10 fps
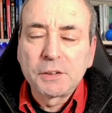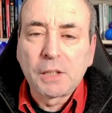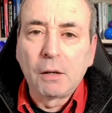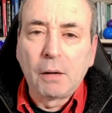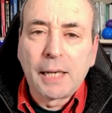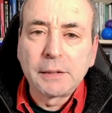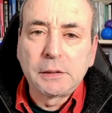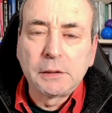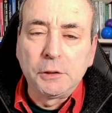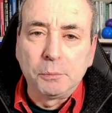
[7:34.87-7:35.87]
So
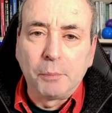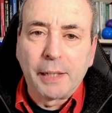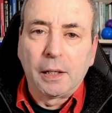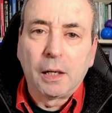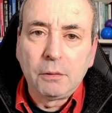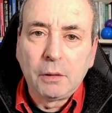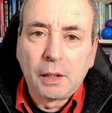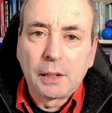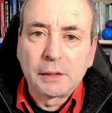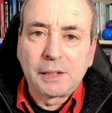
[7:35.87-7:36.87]
as you may know,
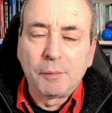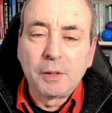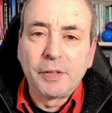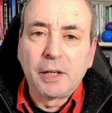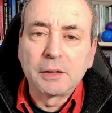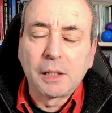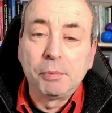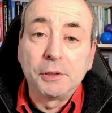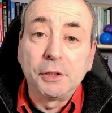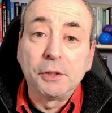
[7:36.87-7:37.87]
some of the videos I
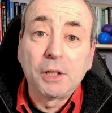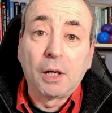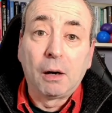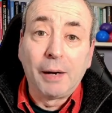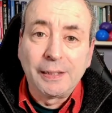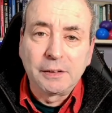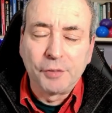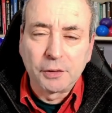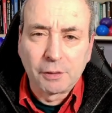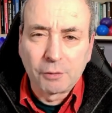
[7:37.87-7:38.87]
produce are interviews,